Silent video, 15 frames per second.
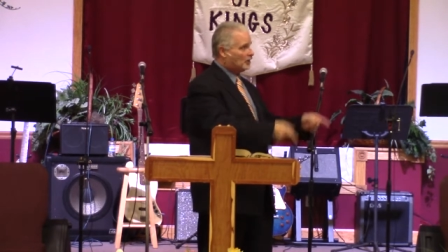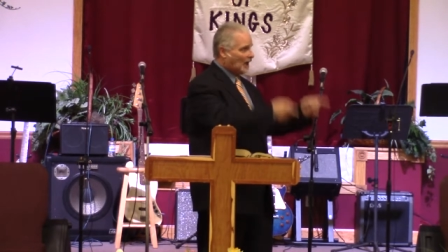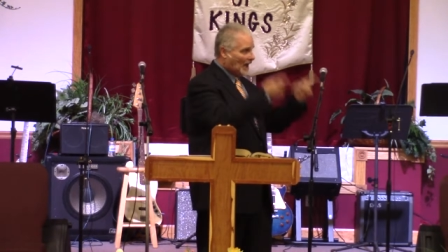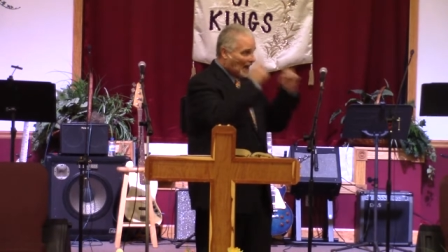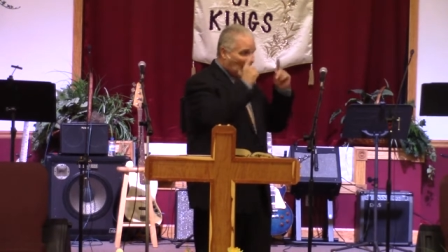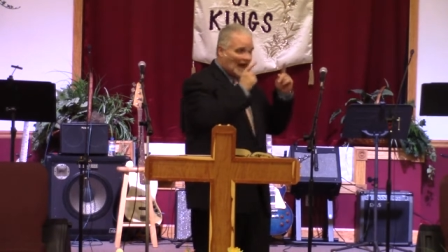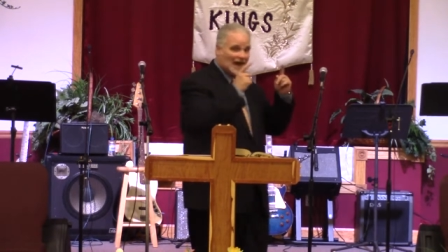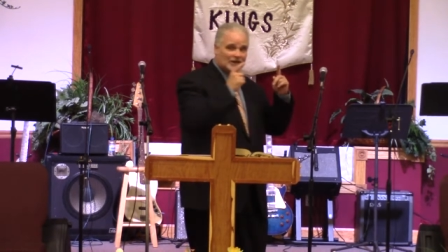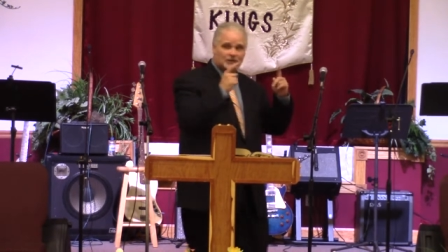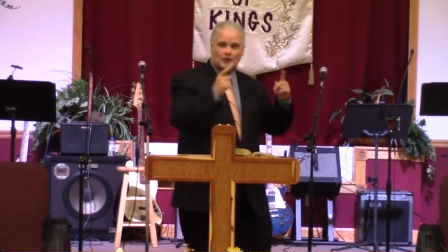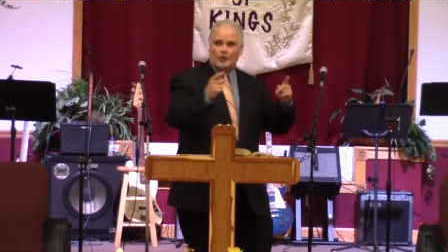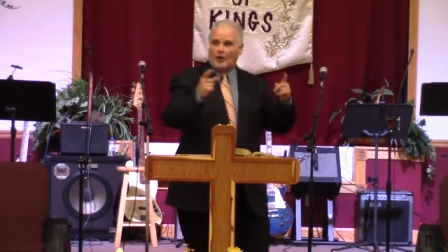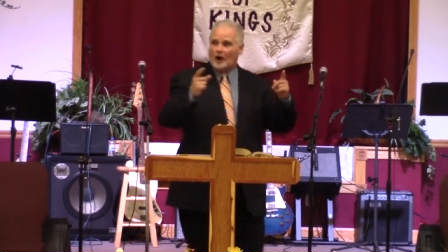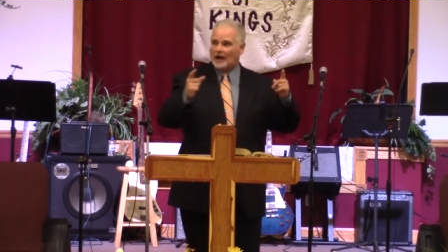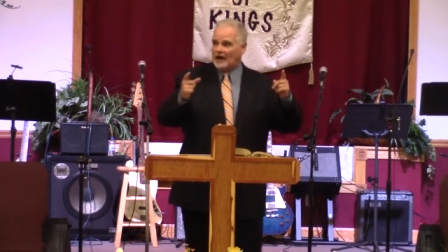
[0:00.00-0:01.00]
to
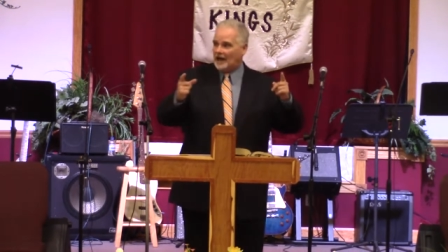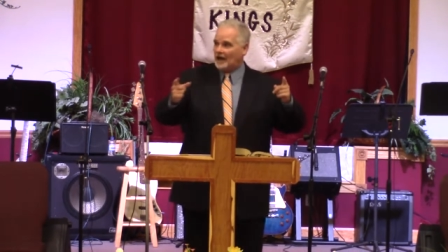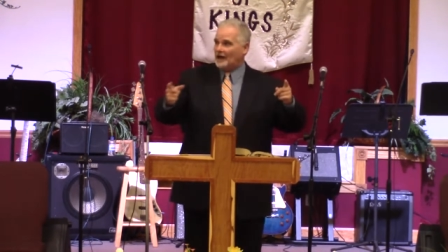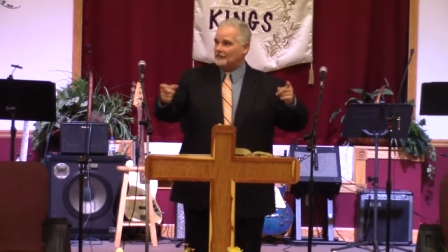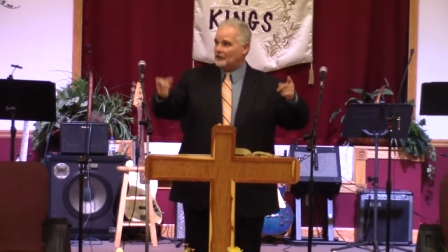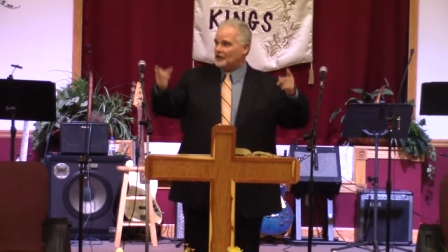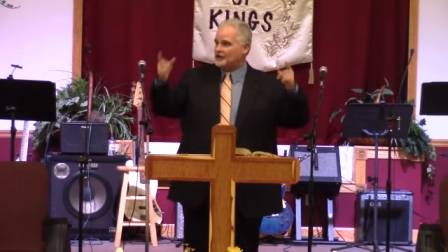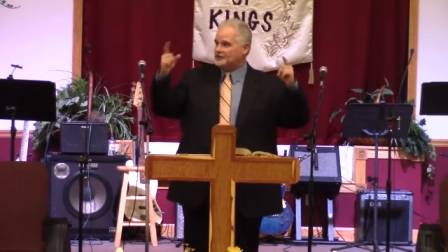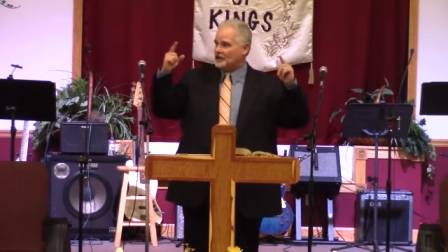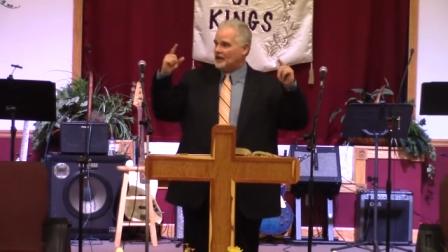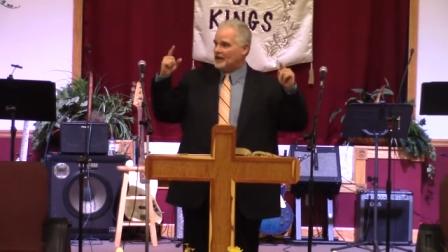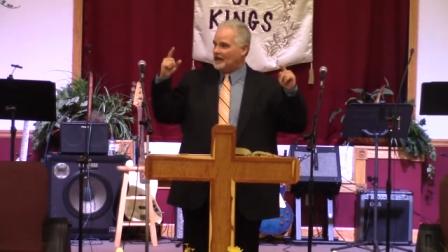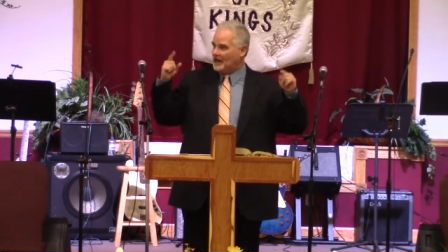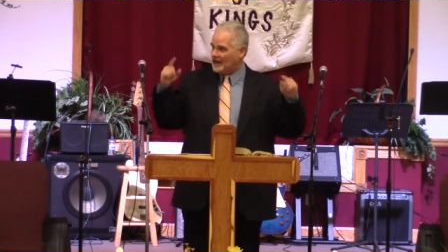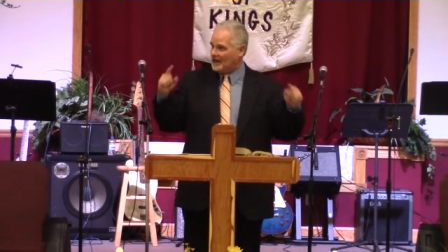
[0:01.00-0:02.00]
ask whatever is
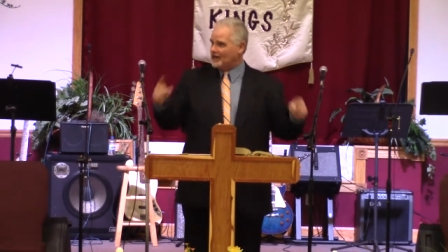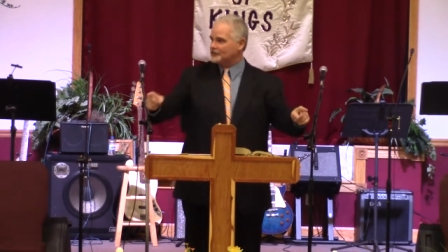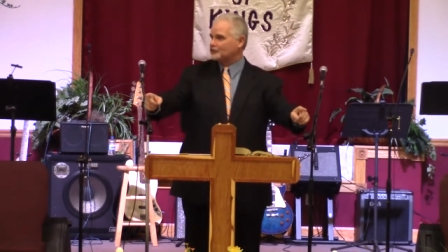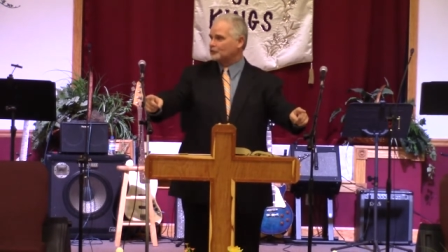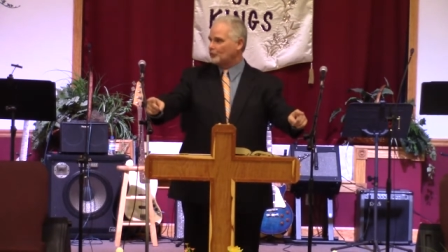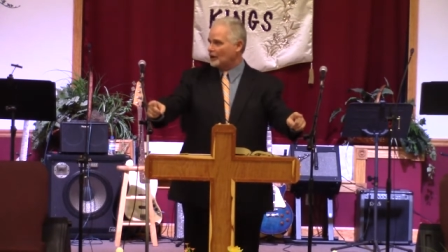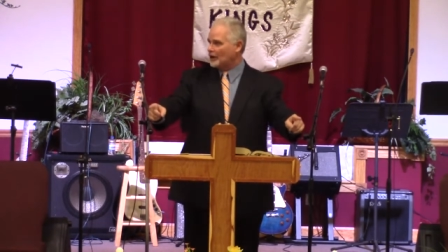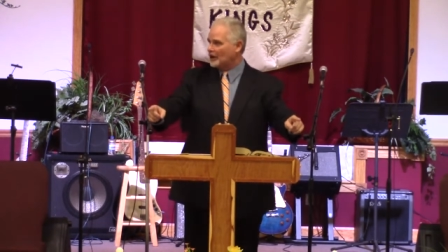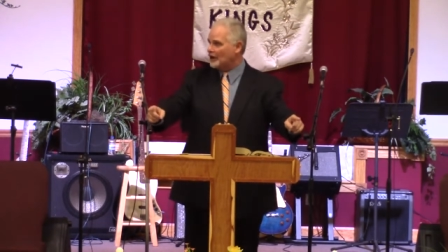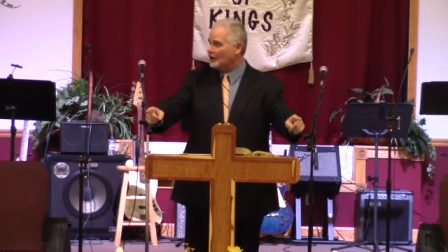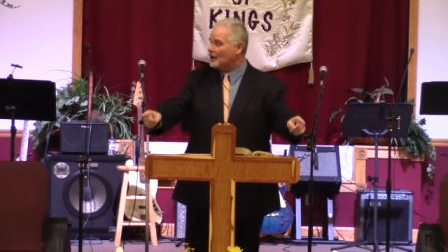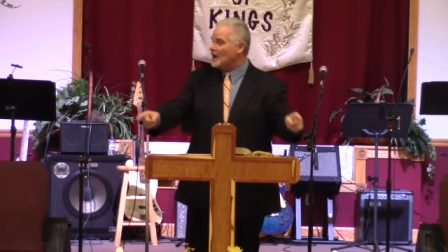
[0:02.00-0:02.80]
in His will.